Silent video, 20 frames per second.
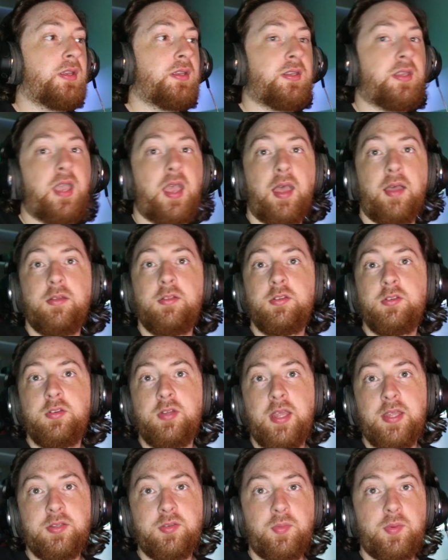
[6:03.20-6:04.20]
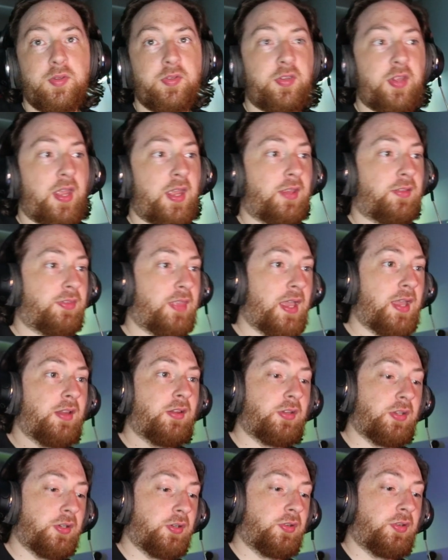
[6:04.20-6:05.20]
yeah, as I was saying,
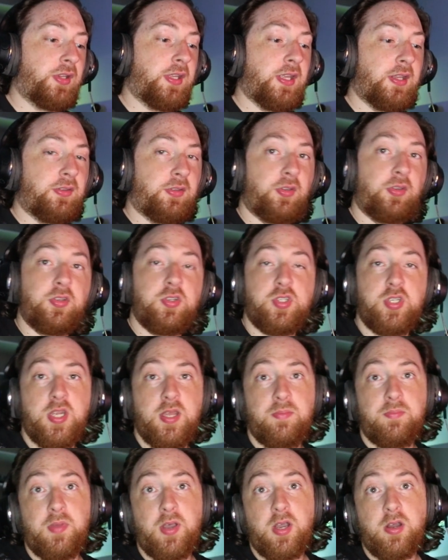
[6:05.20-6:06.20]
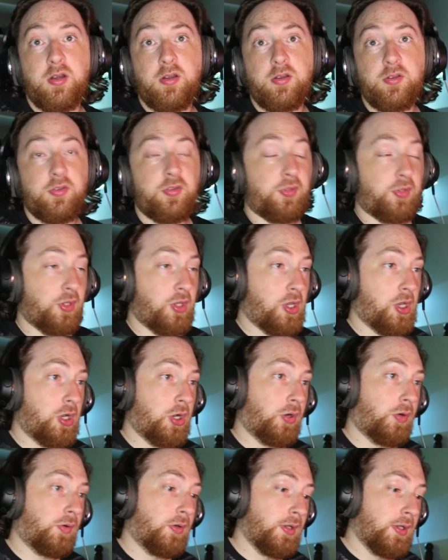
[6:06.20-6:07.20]
that literally is a legit bar.
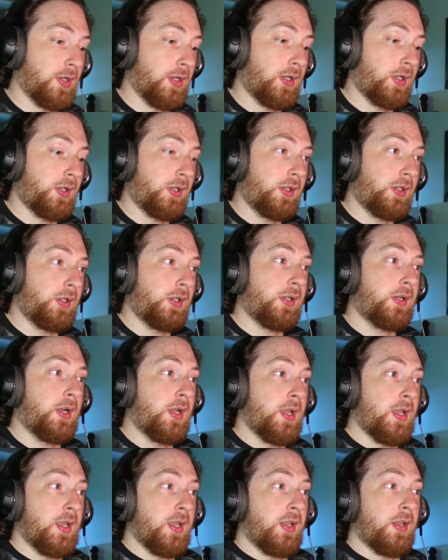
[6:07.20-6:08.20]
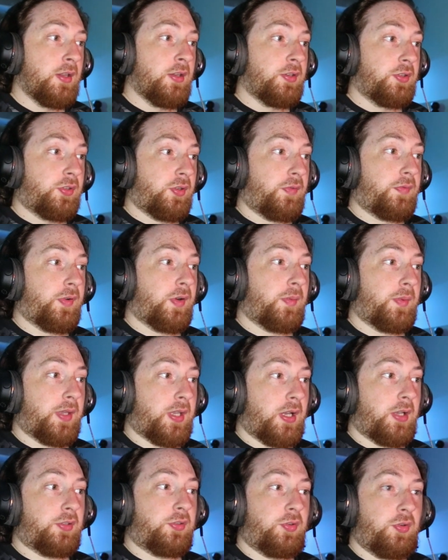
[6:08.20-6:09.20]
So far we
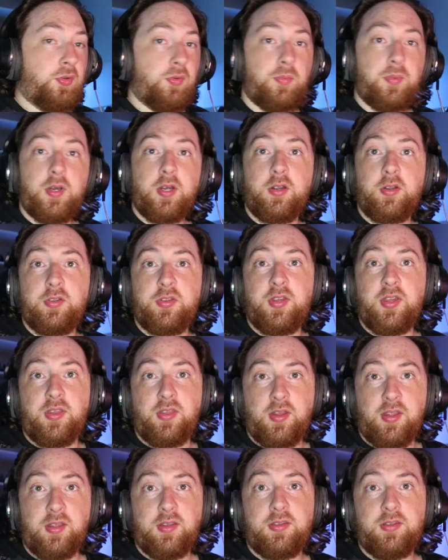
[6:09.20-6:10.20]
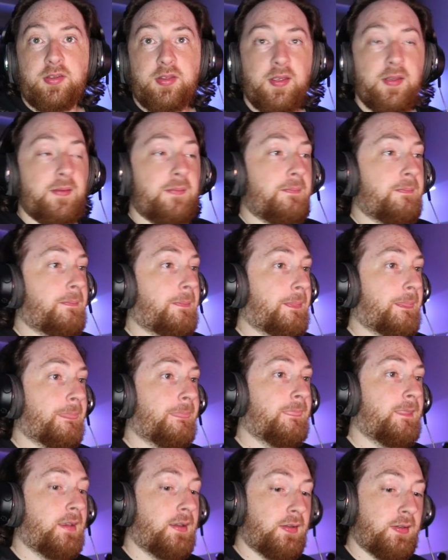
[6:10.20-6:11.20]
got 2 bars in this.
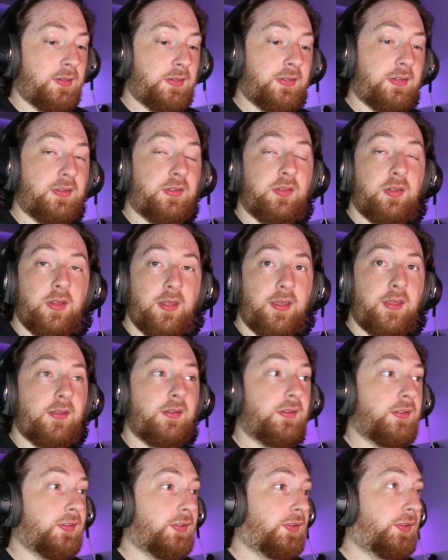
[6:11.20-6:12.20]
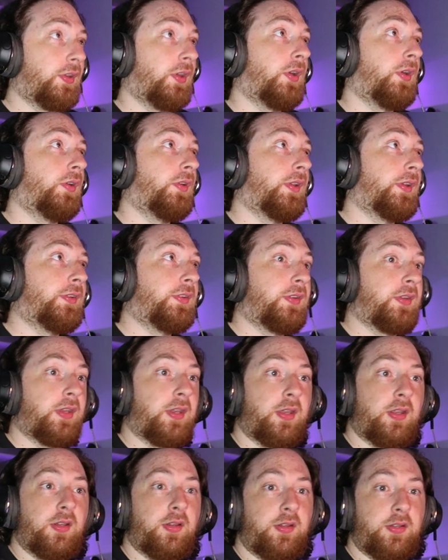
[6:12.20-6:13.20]
This is lit. So
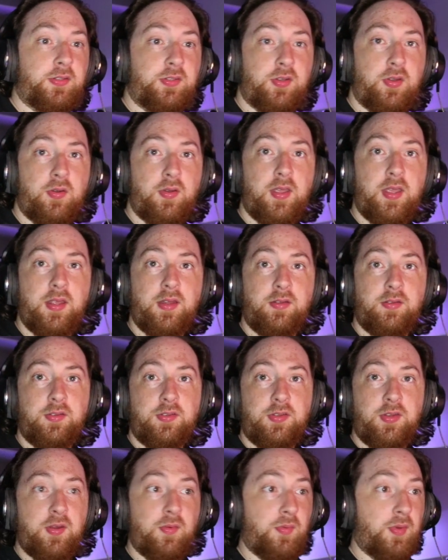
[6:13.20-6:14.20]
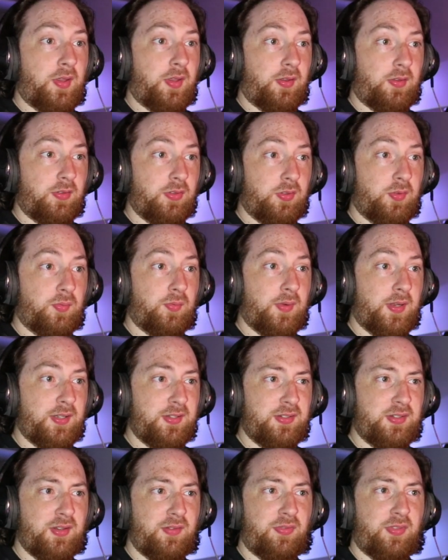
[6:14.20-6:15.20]
let's go ahead and see what the
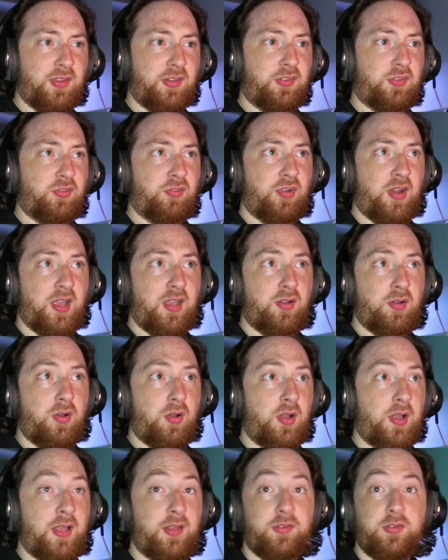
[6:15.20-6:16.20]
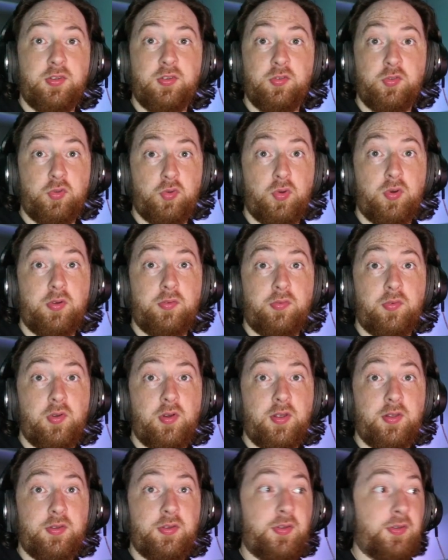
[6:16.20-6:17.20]
rest of this track has in store for
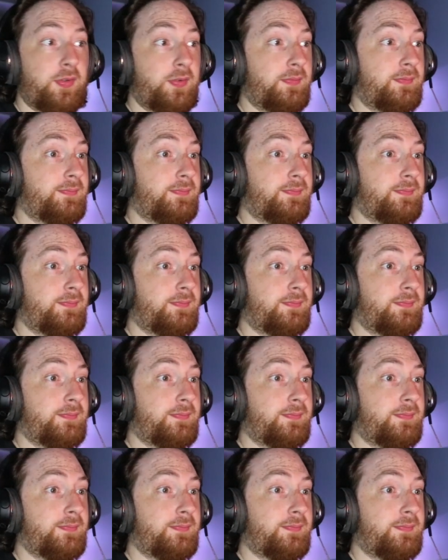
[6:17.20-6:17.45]
us.